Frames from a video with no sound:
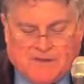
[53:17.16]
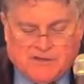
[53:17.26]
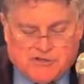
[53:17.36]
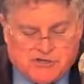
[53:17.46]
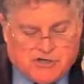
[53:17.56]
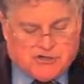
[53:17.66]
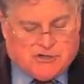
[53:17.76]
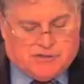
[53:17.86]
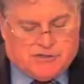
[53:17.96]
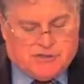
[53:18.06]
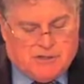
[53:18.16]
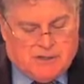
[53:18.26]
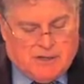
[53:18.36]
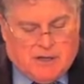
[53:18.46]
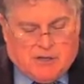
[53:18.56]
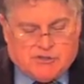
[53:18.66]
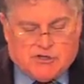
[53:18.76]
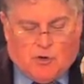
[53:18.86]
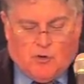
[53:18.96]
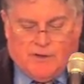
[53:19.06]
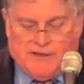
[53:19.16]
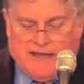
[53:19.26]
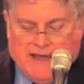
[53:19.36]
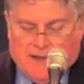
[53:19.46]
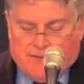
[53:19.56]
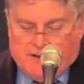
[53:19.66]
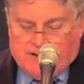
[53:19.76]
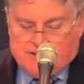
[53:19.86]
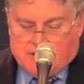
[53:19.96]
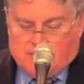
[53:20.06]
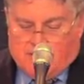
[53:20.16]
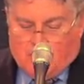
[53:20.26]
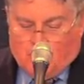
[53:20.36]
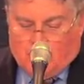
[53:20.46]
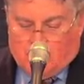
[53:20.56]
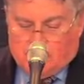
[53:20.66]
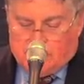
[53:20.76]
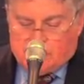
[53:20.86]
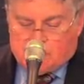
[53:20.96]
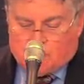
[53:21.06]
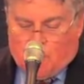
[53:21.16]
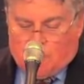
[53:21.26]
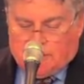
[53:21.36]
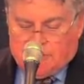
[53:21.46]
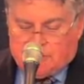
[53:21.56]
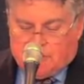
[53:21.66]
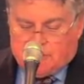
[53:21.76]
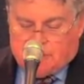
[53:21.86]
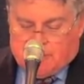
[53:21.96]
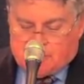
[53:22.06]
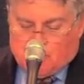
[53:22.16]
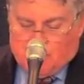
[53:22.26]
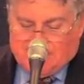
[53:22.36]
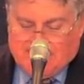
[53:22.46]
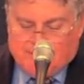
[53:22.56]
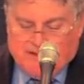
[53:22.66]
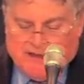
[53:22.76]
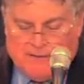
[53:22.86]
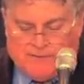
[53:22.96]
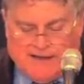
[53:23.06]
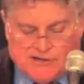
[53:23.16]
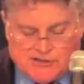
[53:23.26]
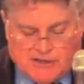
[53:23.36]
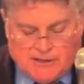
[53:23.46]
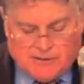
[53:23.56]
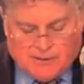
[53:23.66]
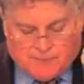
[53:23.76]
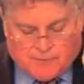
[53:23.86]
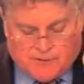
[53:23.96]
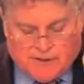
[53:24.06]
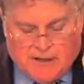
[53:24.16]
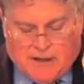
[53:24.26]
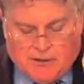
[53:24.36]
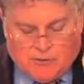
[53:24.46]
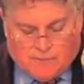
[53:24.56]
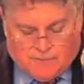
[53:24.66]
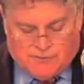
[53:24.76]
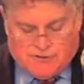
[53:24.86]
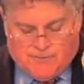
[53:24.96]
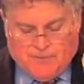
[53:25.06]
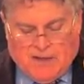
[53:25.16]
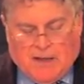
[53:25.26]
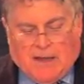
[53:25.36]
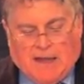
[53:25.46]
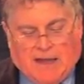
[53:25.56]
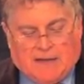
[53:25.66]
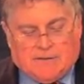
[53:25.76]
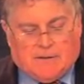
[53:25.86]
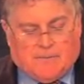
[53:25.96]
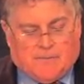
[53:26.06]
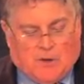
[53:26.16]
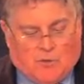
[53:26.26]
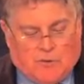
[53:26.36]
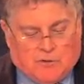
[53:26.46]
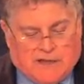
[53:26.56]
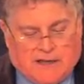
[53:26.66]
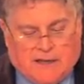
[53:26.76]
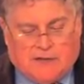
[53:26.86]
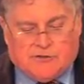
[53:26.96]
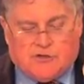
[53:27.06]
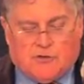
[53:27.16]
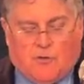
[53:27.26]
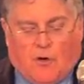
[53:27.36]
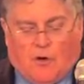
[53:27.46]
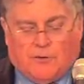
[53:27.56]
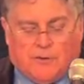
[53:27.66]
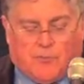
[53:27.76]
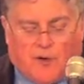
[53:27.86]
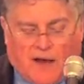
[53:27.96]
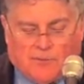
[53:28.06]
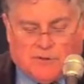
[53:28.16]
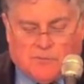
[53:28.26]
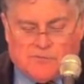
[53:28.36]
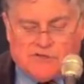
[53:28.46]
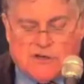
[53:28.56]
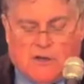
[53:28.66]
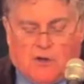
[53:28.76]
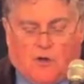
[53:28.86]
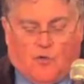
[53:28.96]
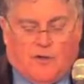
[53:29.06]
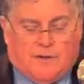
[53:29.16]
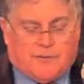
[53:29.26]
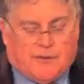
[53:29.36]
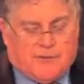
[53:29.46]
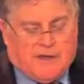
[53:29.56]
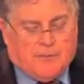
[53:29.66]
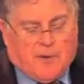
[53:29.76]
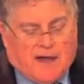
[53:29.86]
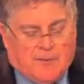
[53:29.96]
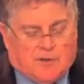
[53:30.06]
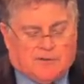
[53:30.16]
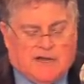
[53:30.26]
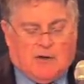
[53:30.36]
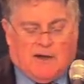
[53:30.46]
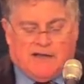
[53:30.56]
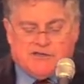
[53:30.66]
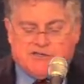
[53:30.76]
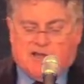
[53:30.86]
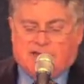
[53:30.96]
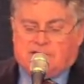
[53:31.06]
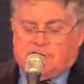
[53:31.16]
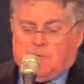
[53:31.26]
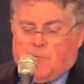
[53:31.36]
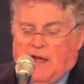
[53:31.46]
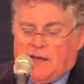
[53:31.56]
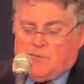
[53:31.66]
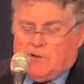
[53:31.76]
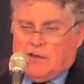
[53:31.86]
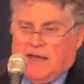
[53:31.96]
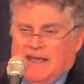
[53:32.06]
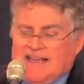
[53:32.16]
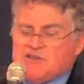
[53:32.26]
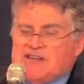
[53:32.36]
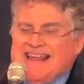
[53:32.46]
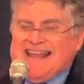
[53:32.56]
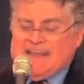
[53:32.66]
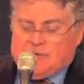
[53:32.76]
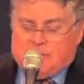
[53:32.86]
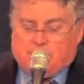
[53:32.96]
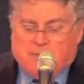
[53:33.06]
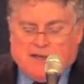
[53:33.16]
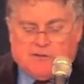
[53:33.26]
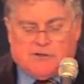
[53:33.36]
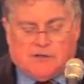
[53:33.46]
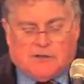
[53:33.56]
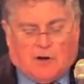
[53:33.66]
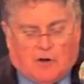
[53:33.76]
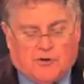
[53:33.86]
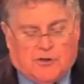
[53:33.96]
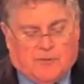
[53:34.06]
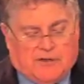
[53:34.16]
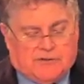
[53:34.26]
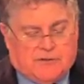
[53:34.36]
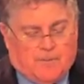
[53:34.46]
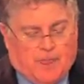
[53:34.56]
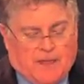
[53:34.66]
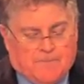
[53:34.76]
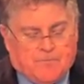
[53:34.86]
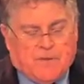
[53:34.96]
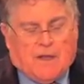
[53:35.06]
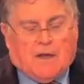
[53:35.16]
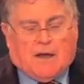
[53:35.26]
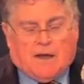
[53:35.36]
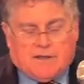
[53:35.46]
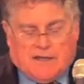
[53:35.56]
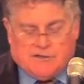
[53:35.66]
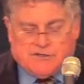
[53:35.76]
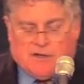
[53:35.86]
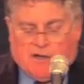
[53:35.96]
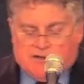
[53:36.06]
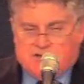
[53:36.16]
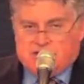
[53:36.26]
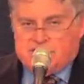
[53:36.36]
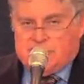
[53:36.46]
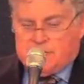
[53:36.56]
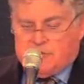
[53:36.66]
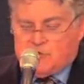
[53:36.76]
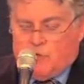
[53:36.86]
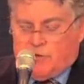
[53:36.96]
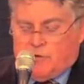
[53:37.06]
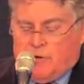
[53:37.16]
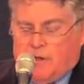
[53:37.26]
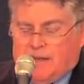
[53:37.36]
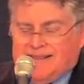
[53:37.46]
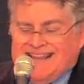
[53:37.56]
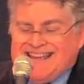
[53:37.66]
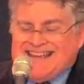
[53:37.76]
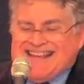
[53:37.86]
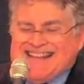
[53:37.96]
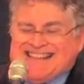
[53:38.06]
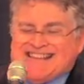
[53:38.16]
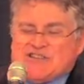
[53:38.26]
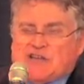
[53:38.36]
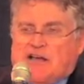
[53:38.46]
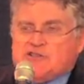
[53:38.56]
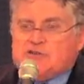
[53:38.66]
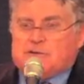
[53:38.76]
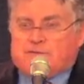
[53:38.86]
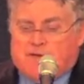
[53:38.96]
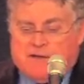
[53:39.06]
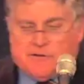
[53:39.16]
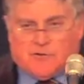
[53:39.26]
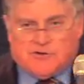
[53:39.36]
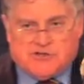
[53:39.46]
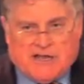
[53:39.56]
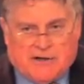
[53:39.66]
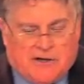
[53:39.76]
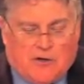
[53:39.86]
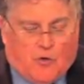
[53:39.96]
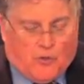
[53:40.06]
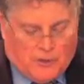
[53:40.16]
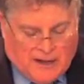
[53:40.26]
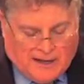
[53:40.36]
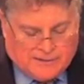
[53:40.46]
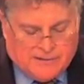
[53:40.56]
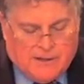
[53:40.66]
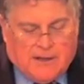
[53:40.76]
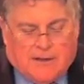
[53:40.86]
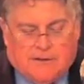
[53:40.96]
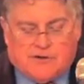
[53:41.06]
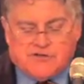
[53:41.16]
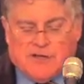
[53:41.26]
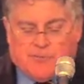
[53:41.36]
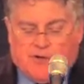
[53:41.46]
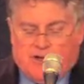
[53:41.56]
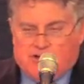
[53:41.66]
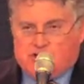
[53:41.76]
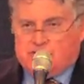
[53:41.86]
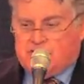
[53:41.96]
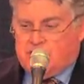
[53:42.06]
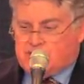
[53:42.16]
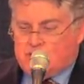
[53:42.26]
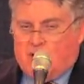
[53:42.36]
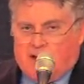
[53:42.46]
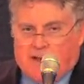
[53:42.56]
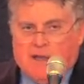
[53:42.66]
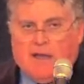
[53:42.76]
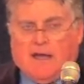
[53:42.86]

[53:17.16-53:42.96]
decisions. So the evidence of our world strongly suggests that we live in a vast and indifferent universe. And we will get into all the problems with the Bible. Now, I said that the Bible is an independent argument against God's existence, whether Nick decides to defend Christianity or not. They're separate issues. Here's why.